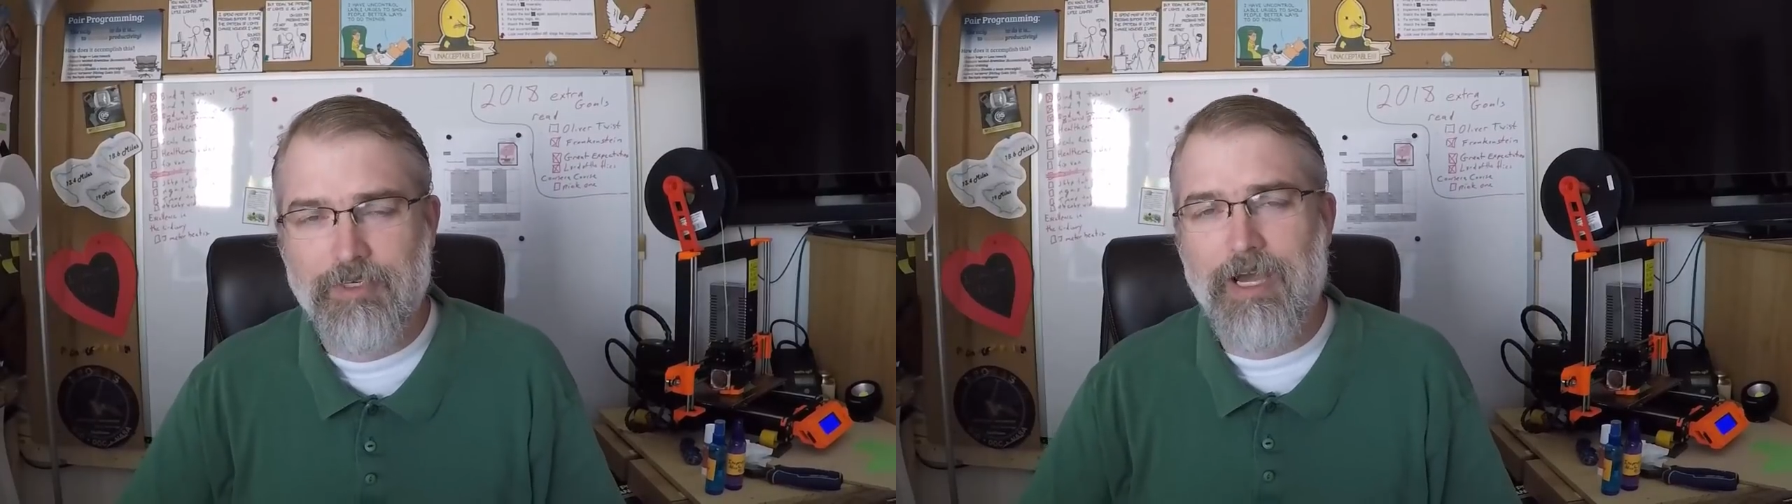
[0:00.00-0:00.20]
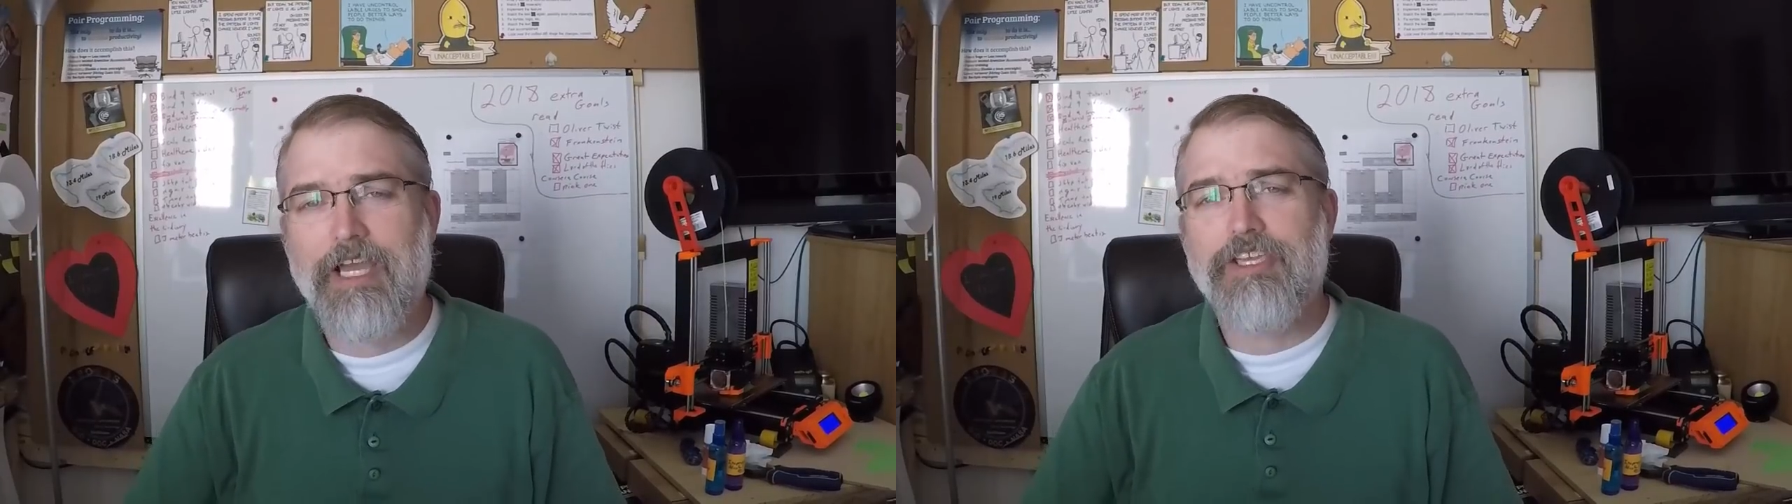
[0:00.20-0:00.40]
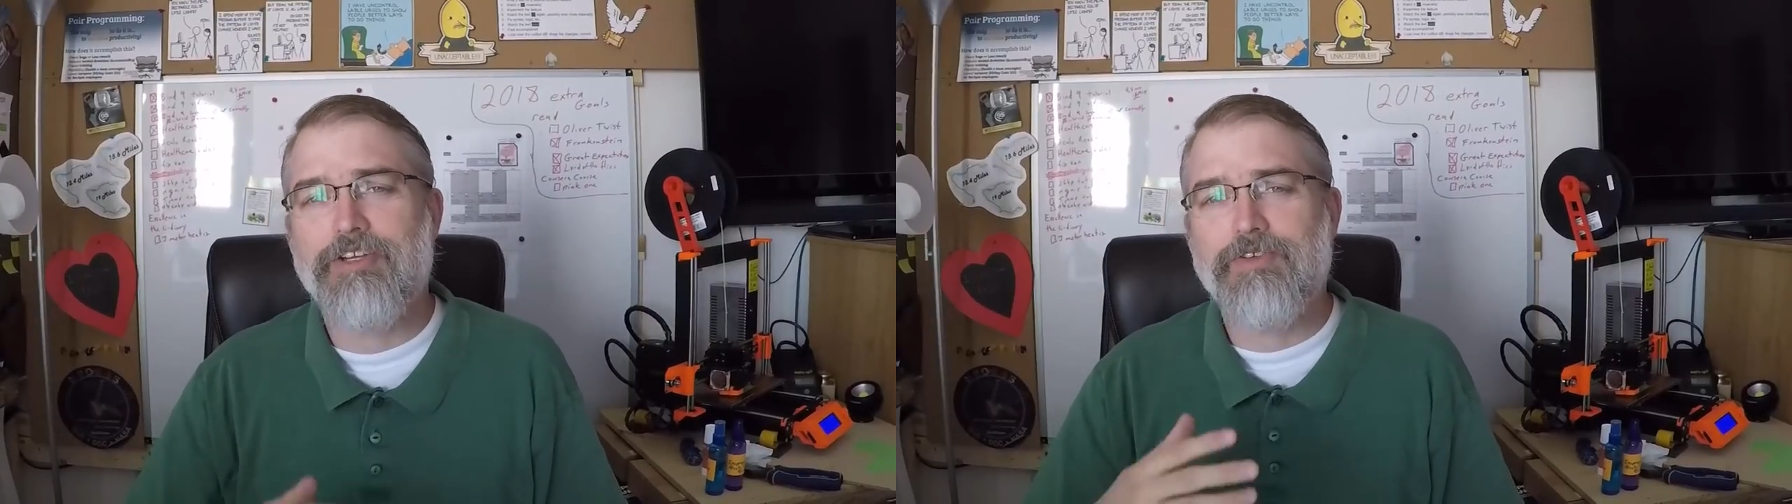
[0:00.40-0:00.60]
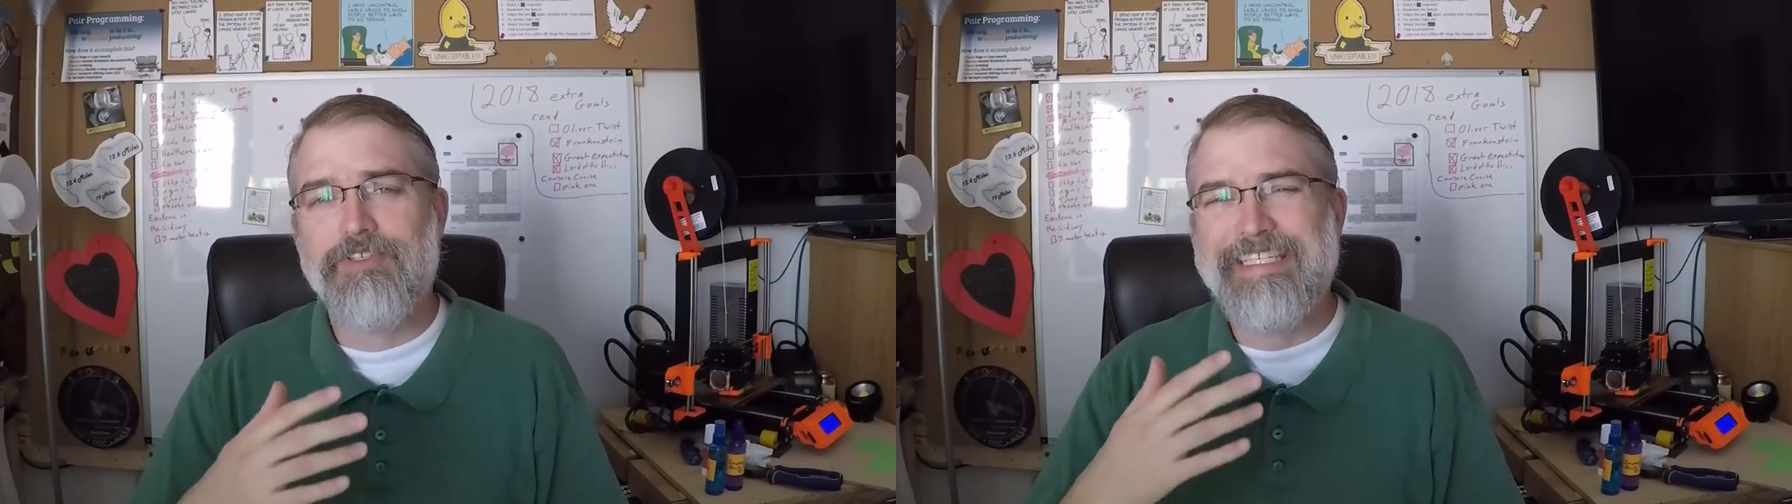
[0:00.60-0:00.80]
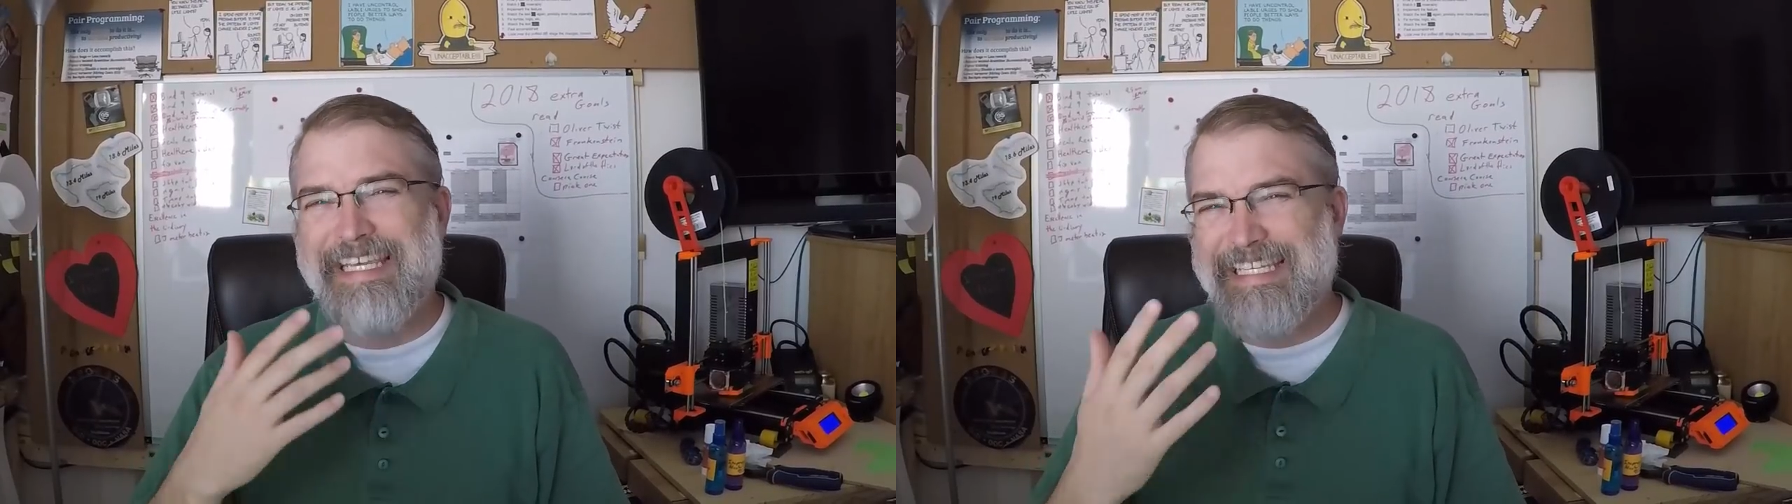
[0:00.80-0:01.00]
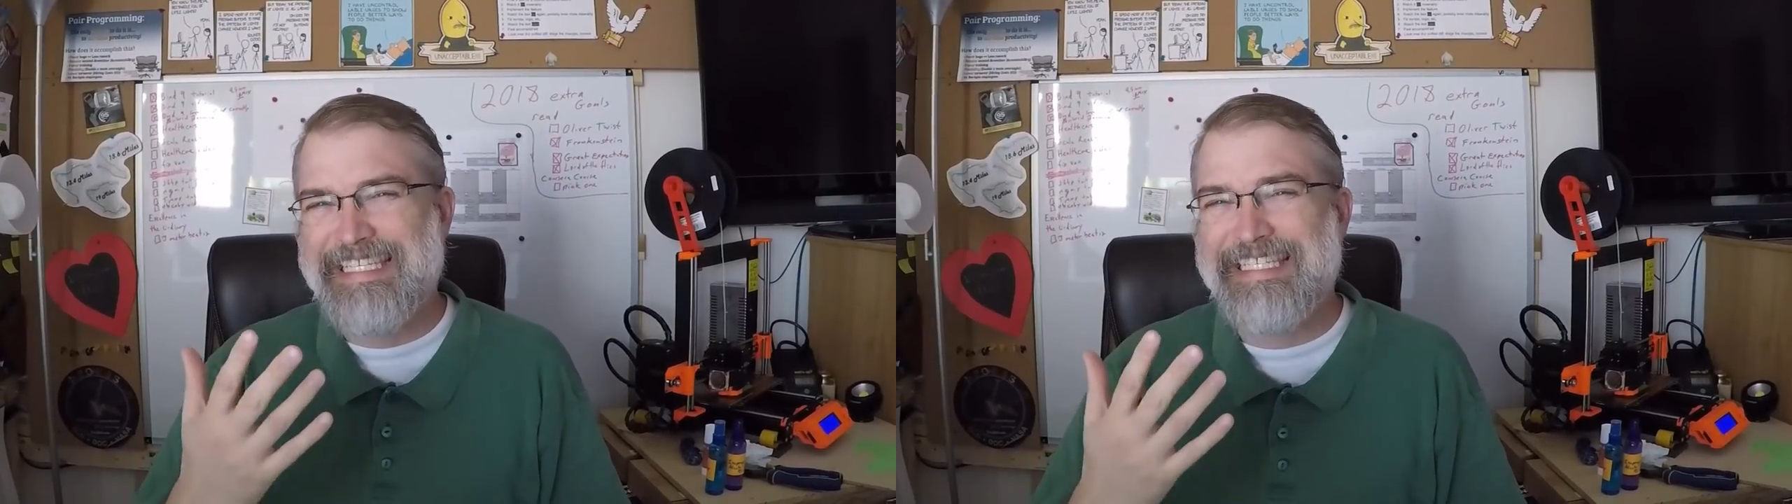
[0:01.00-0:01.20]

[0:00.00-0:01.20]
So I use 10